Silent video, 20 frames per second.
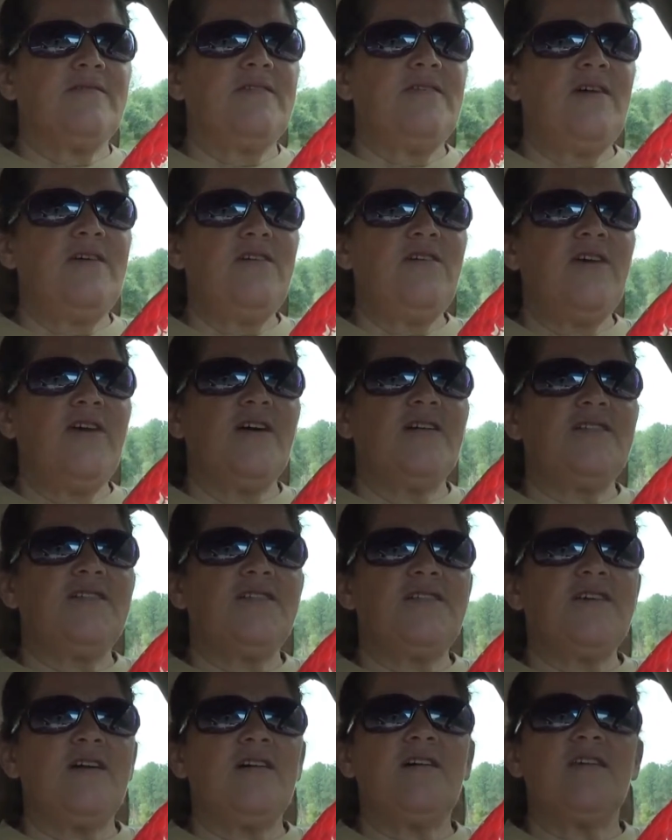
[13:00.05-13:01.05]
then you get
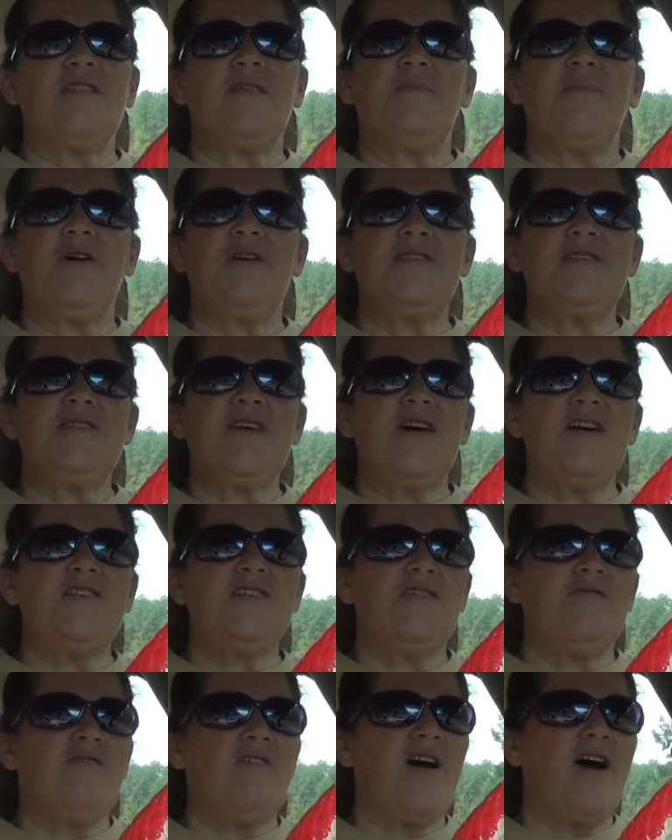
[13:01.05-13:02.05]
stuck at the bus
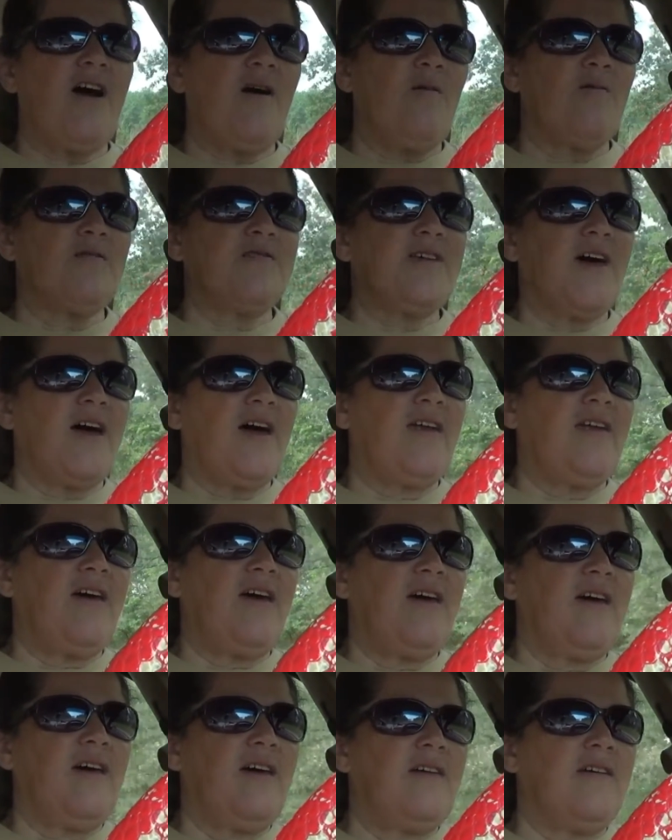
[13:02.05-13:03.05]
station for hours on
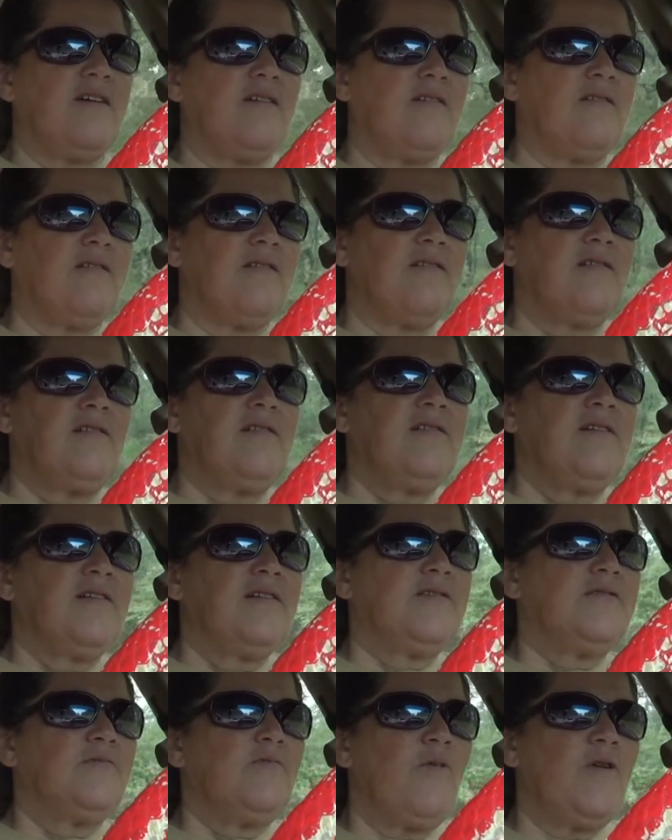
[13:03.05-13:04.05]
end.
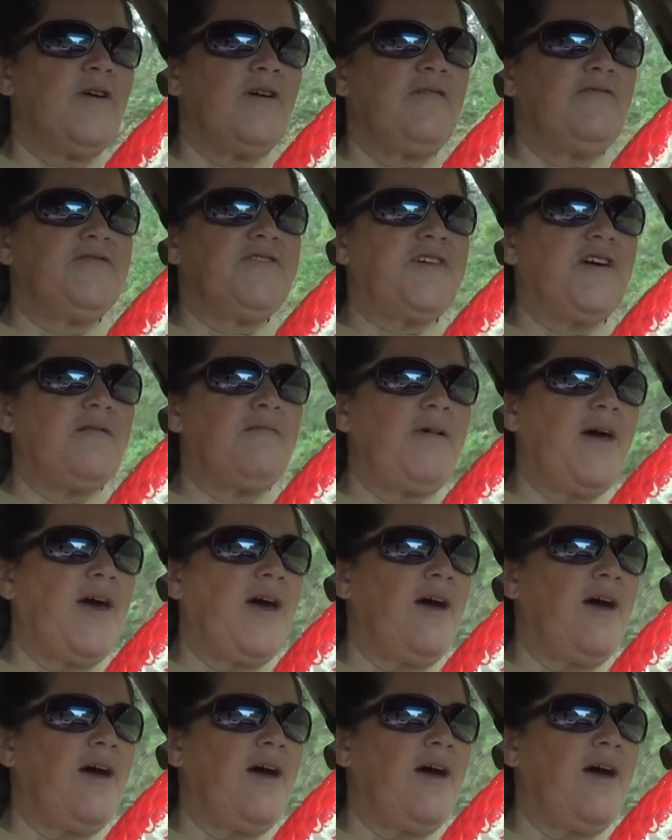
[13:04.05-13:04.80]
And what if something